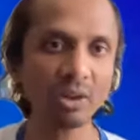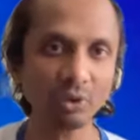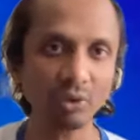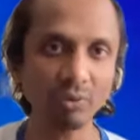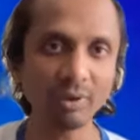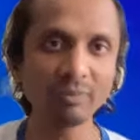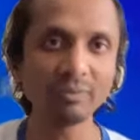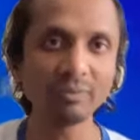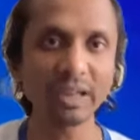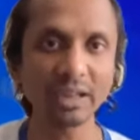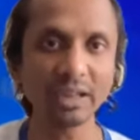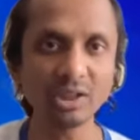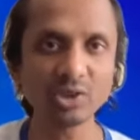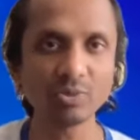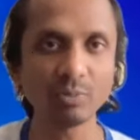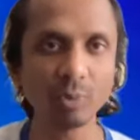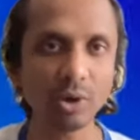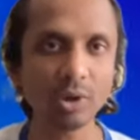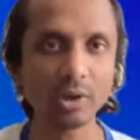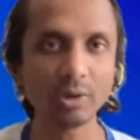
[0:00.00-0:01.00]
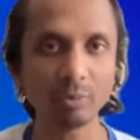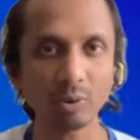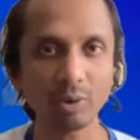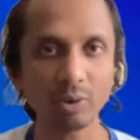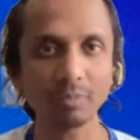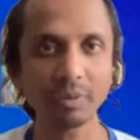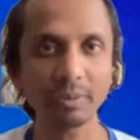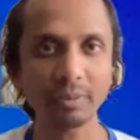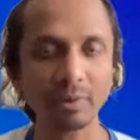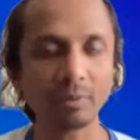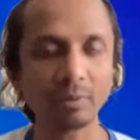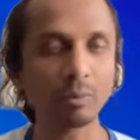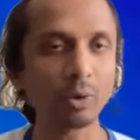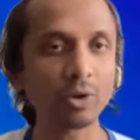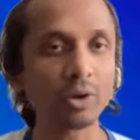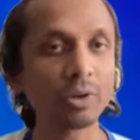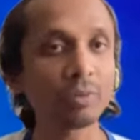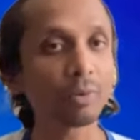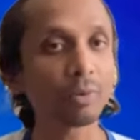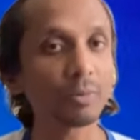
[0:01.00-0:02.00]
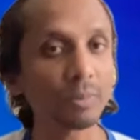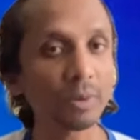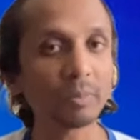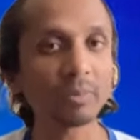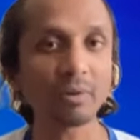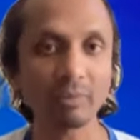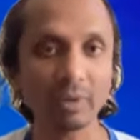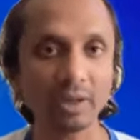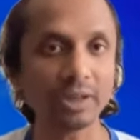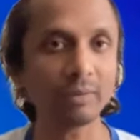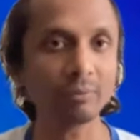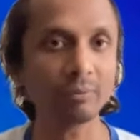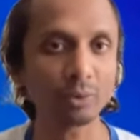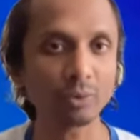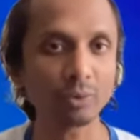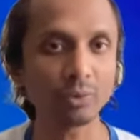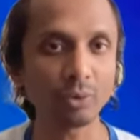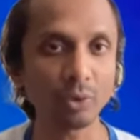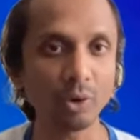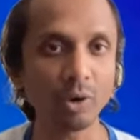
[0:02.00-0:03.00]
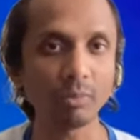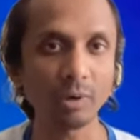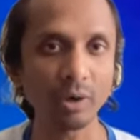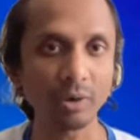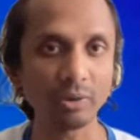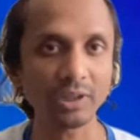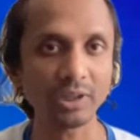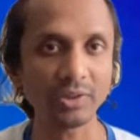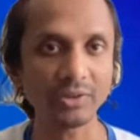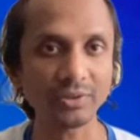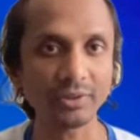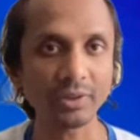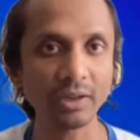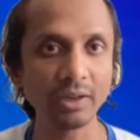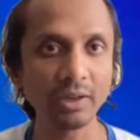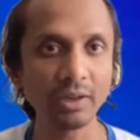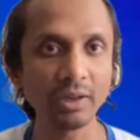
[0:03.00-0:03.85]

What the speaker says: So when we reach more and more people will come to know about us.